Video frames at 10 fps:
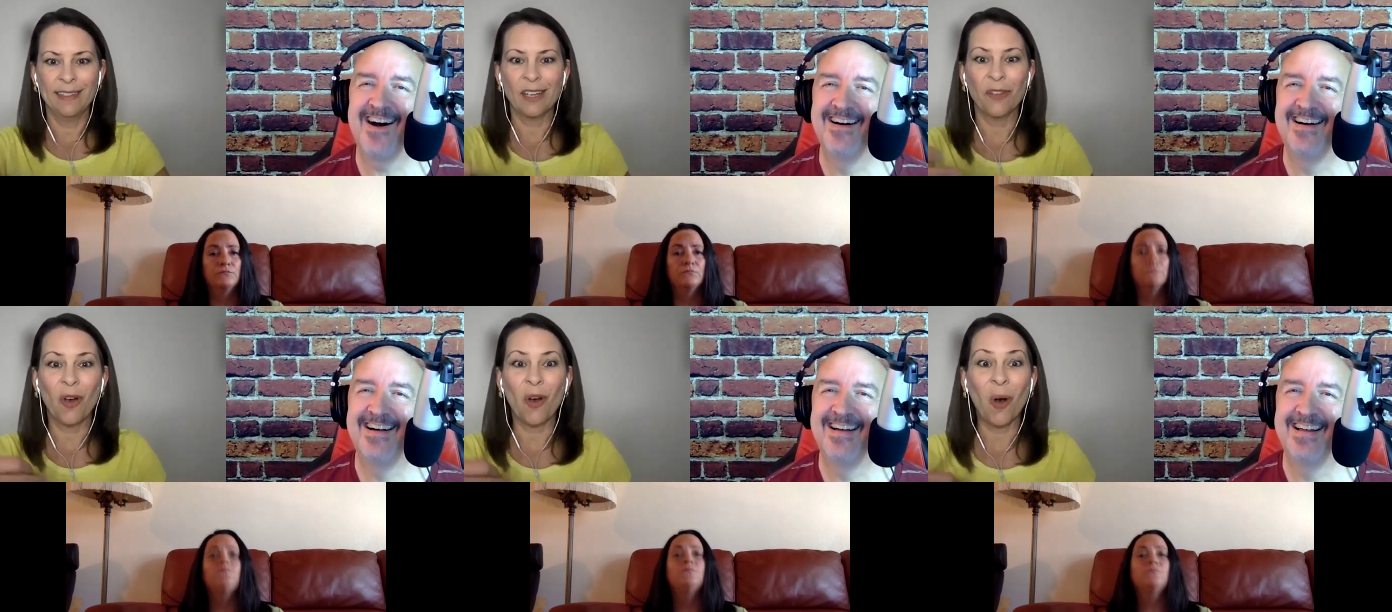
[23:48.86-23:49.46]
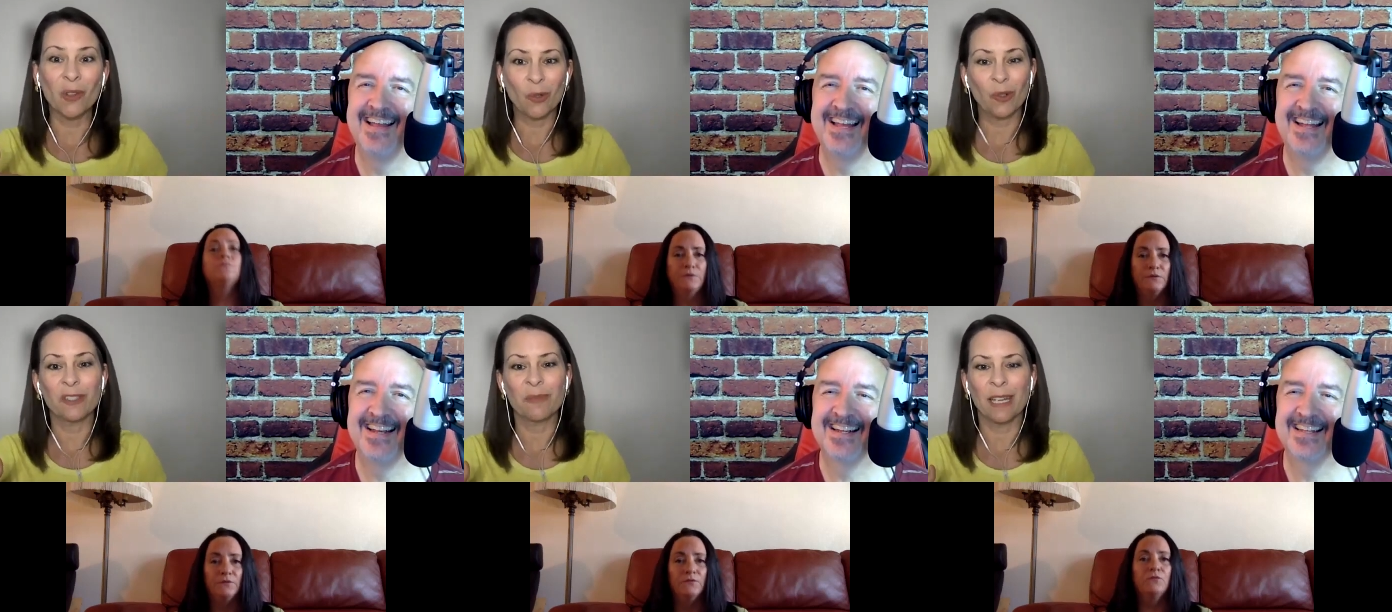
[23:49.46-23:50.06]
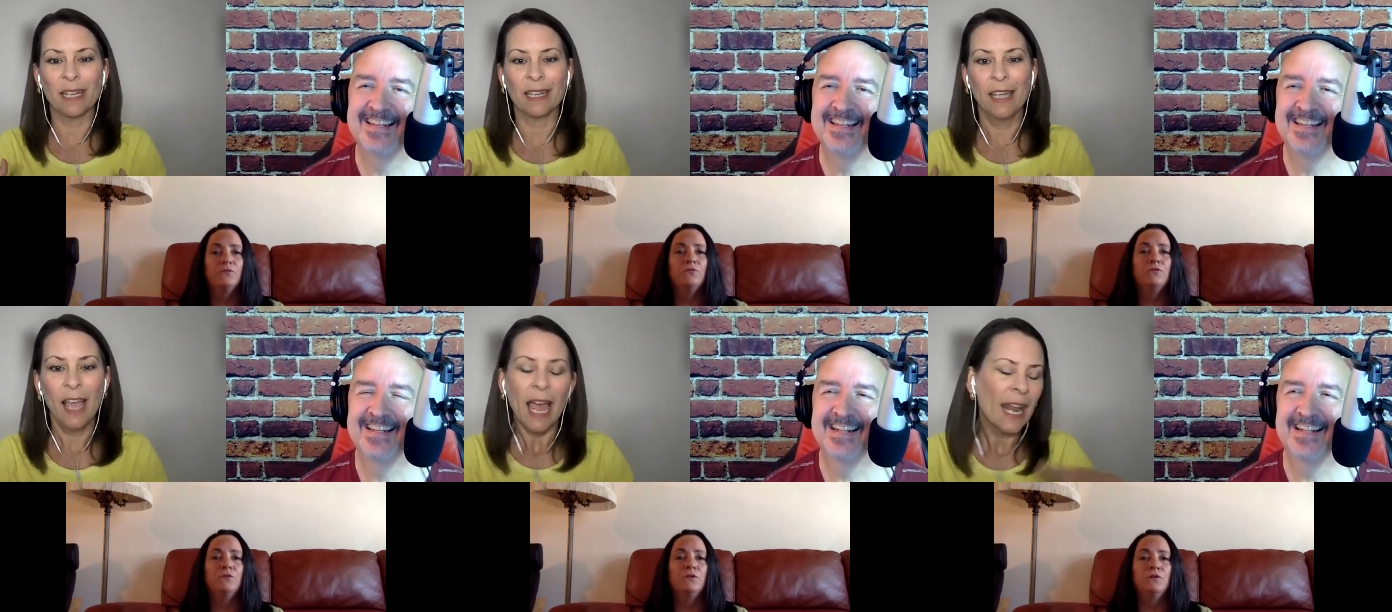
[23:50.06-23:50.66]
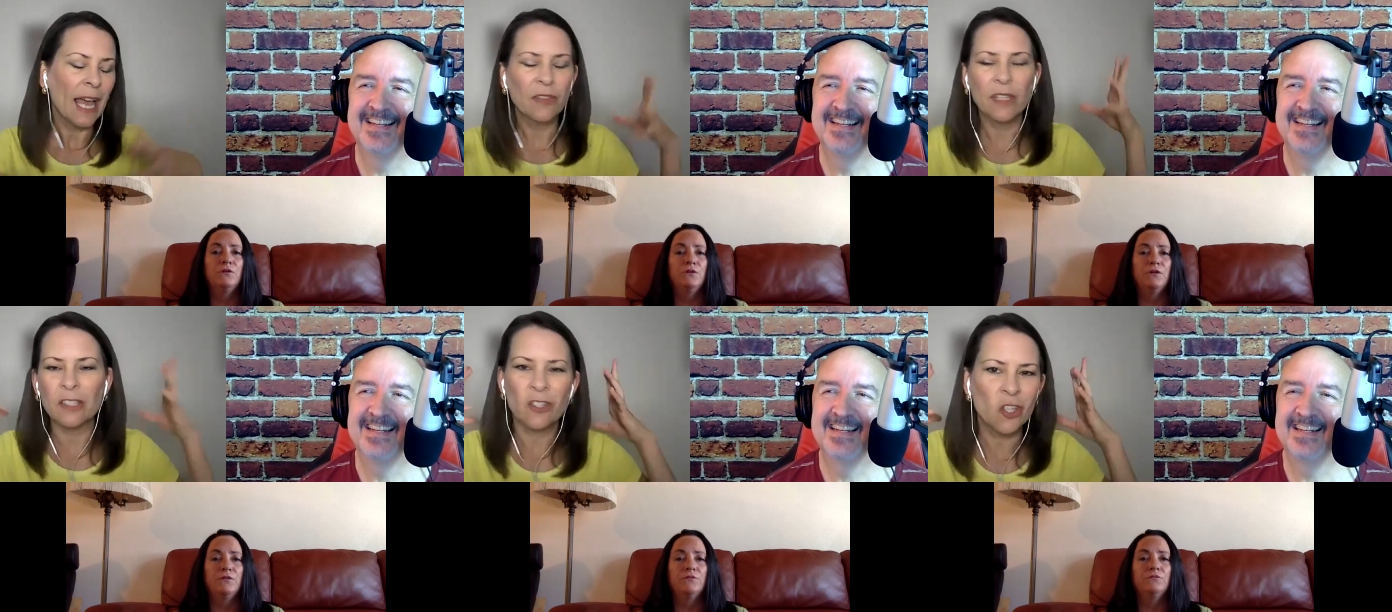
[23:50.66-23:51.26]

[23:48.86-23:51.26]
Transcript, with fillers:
Speaker 1: down the hall towards me and had this